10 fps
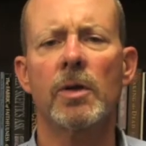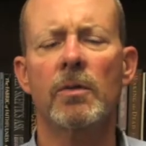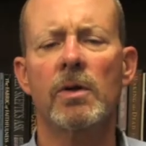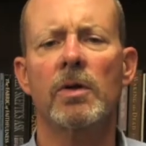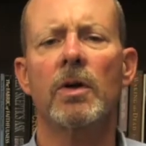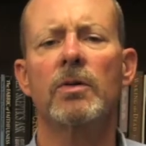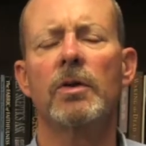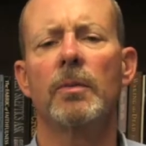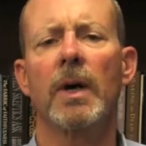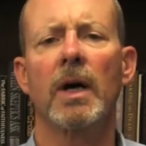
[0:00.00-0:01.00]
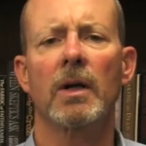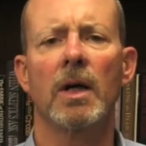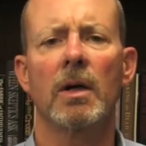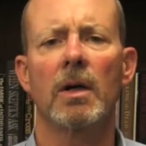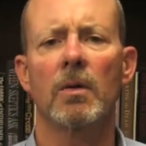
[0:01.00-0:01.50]
I want to talk to you
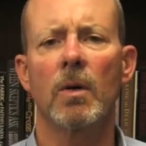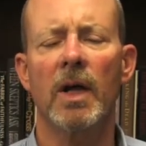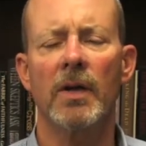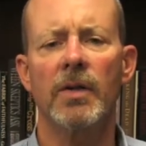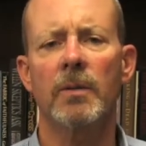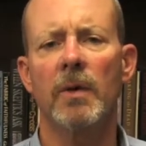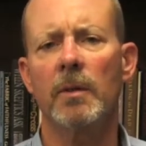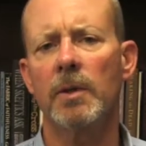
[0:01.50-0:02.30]
about what I think might